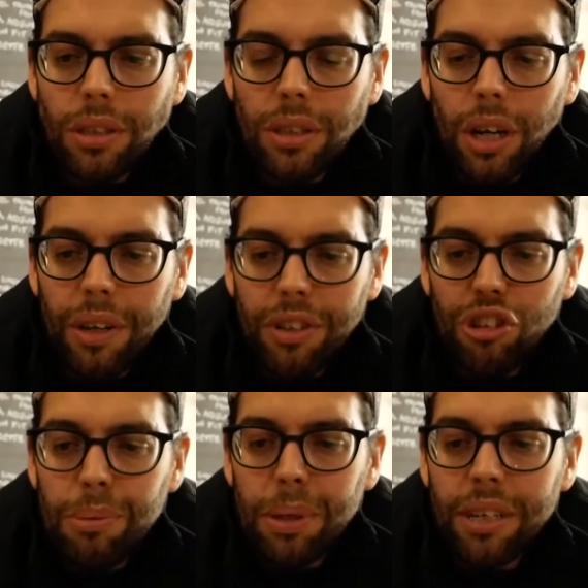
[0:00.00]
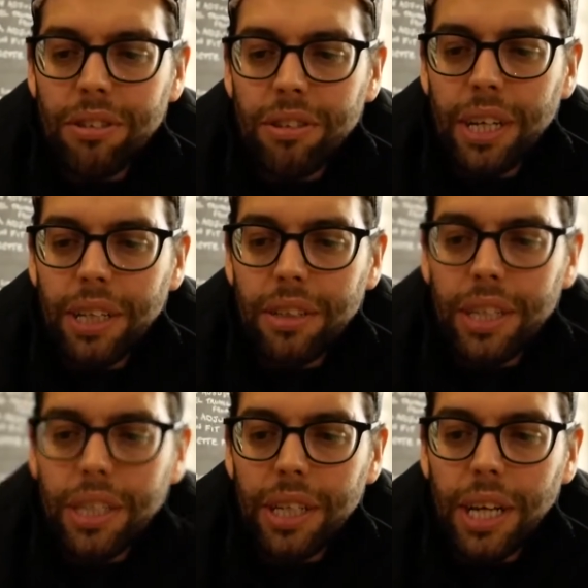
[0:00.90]
kind of your GPS is
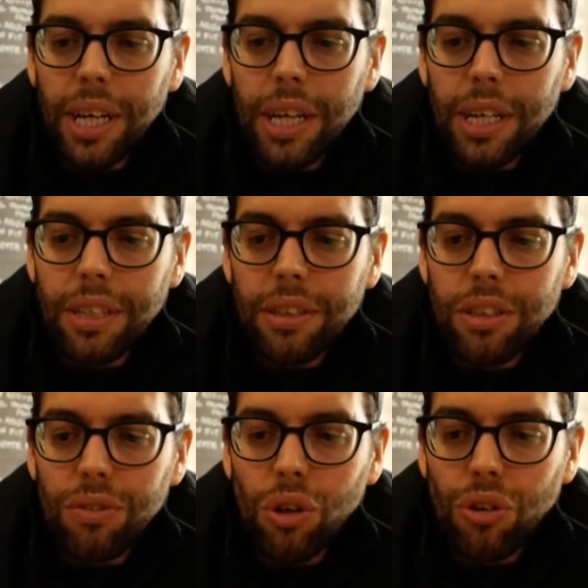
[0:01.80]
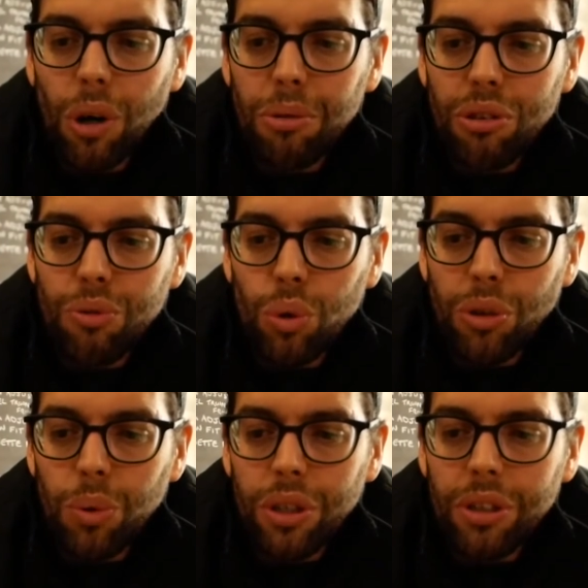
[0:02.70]
connected, and you've got your options of what
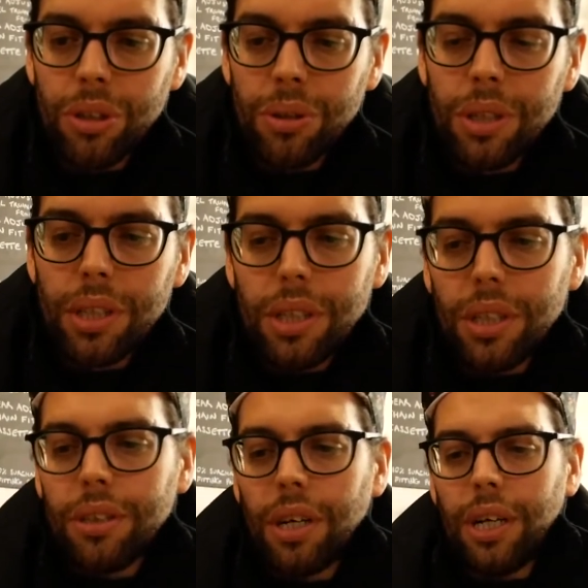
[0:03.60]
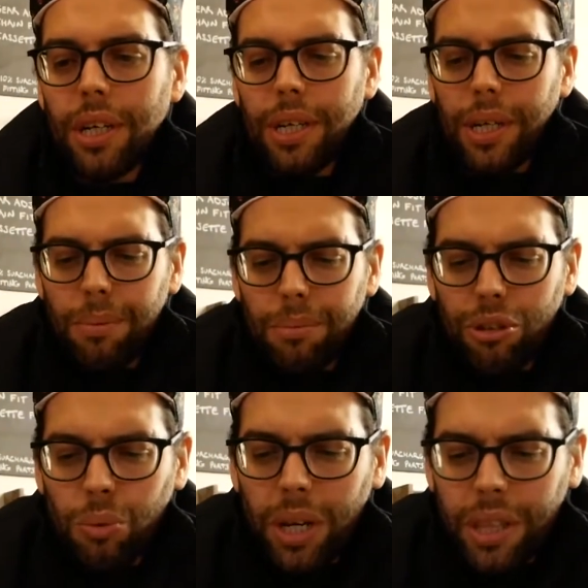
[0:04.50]
you want to do.
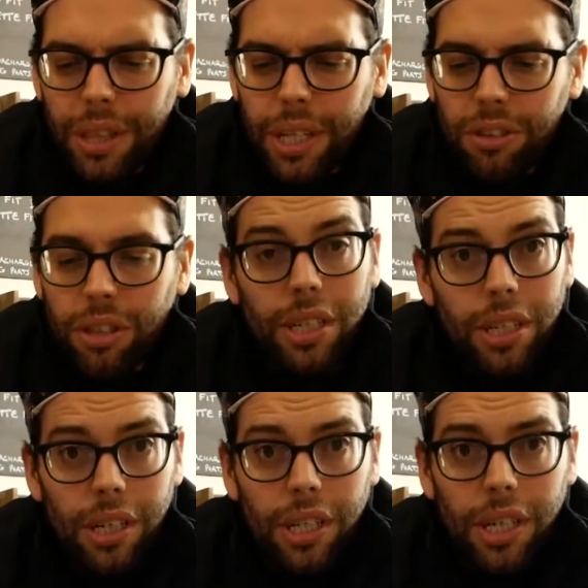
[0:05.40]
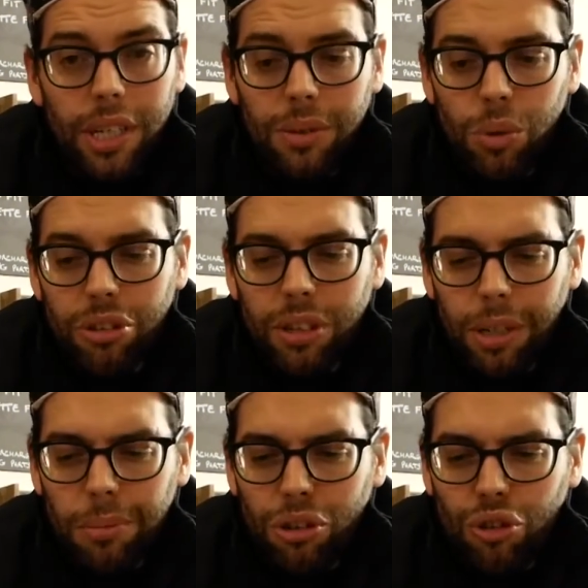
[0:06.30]
So one of the things I did earlier was
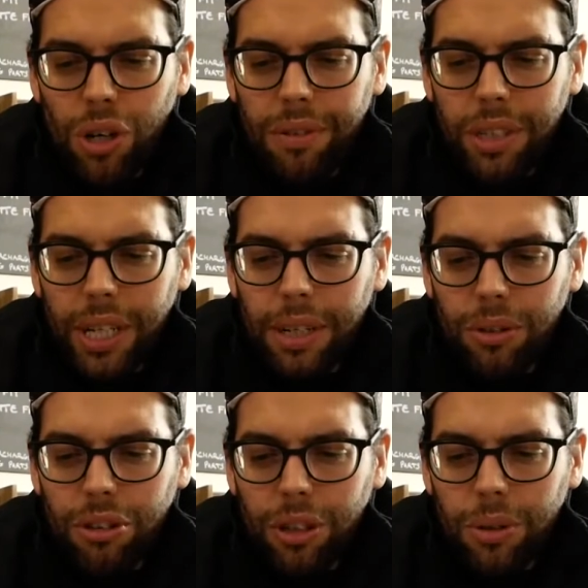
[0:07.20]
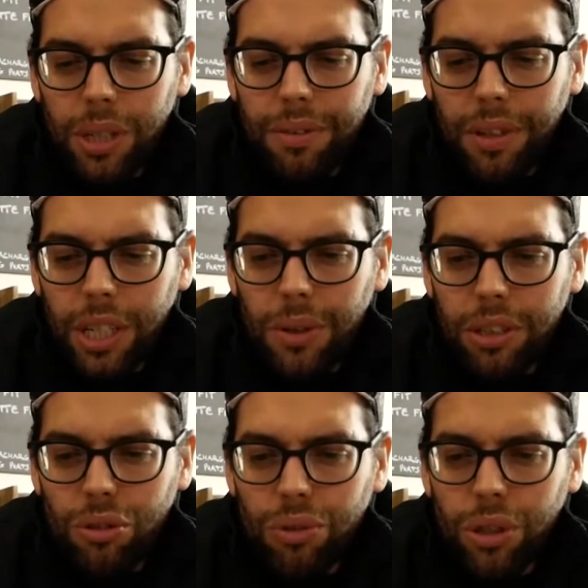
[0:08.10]
connect my Strava account. So if I go
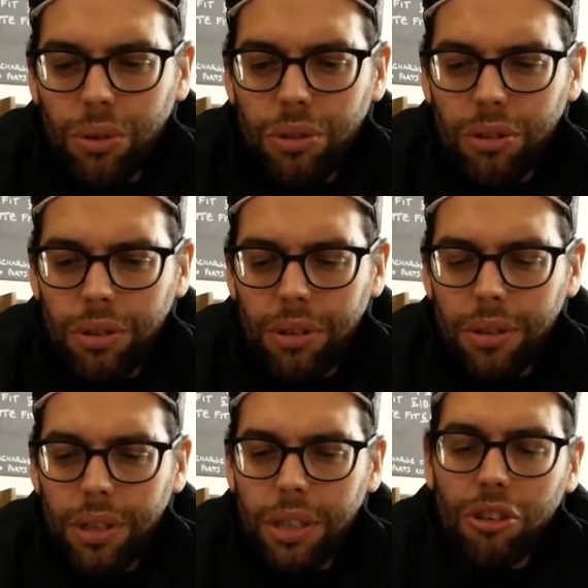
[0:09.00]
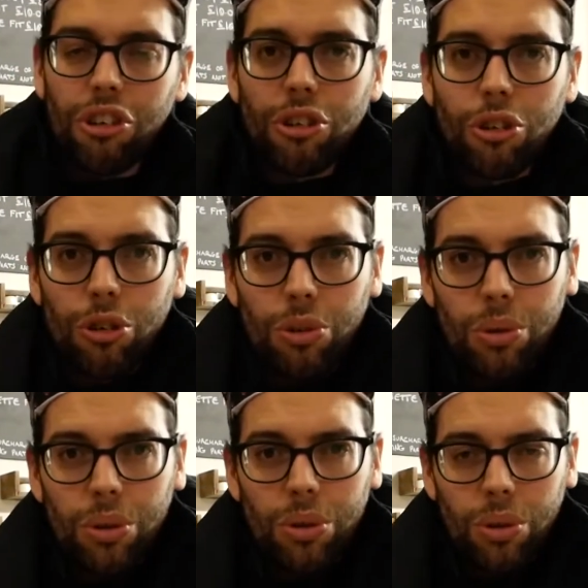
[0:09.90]
into routes, it shows you
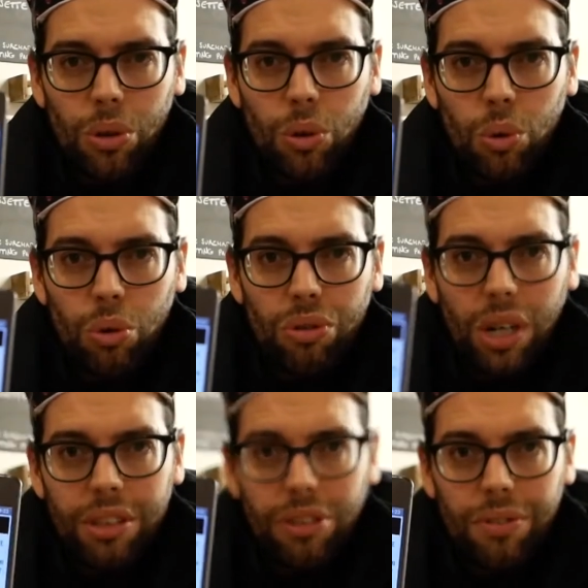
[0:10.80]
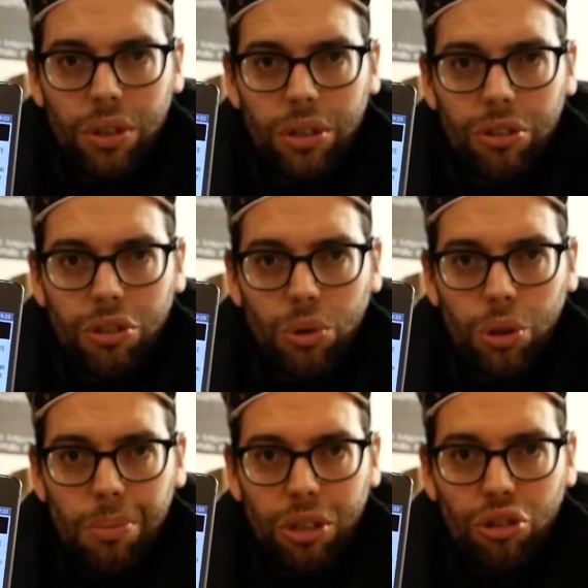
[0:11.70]
all the rides I've got
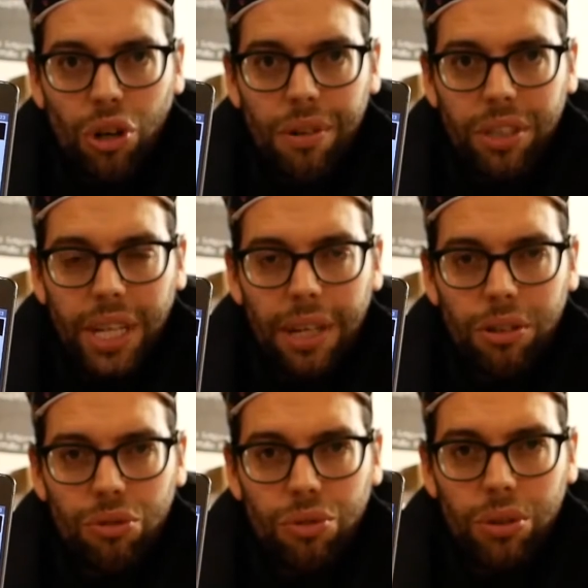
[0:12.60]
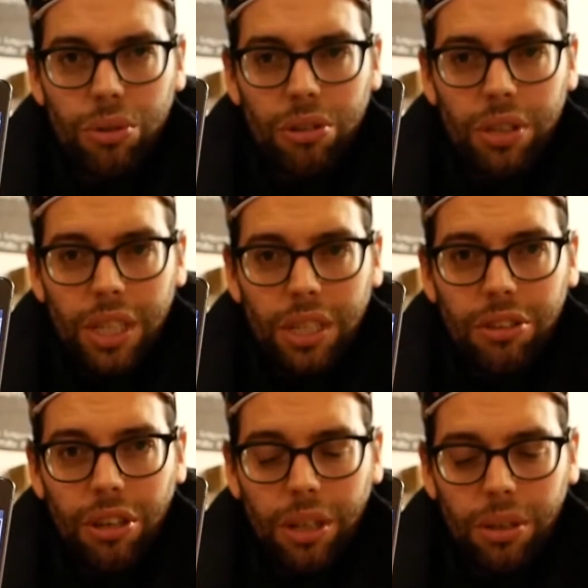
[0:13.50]
stored on my Strava account as routes.
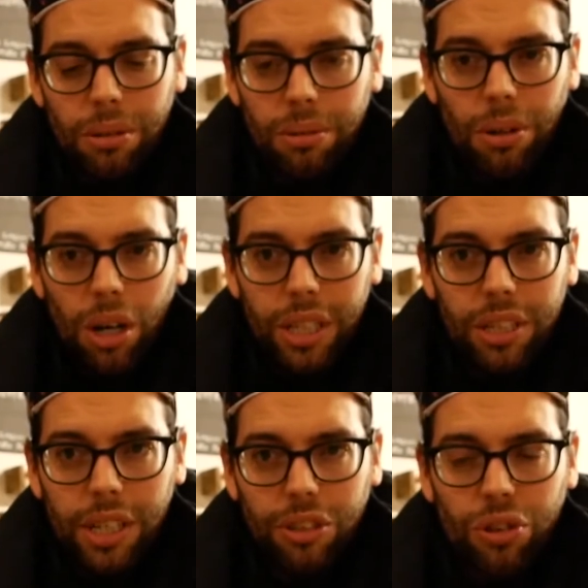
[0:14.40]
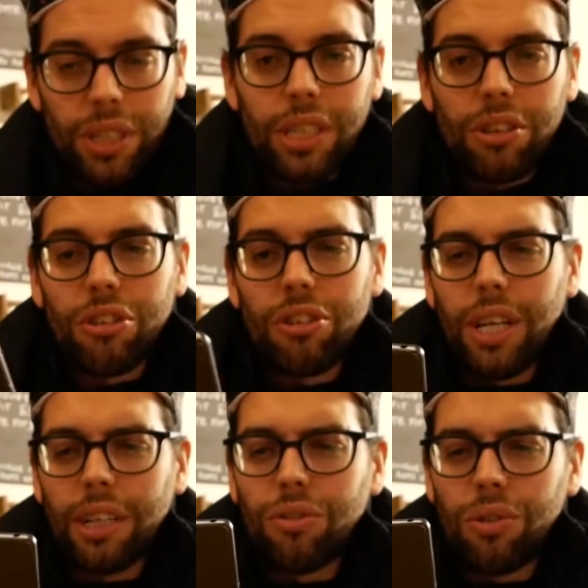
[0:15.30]
So I could literally just
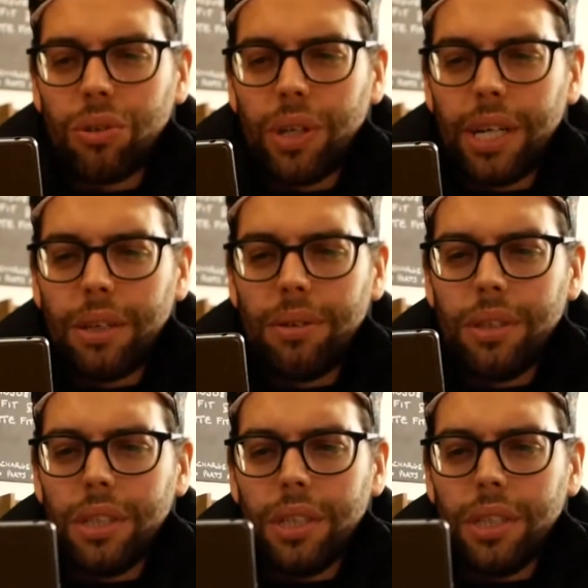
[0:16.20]
select a route now.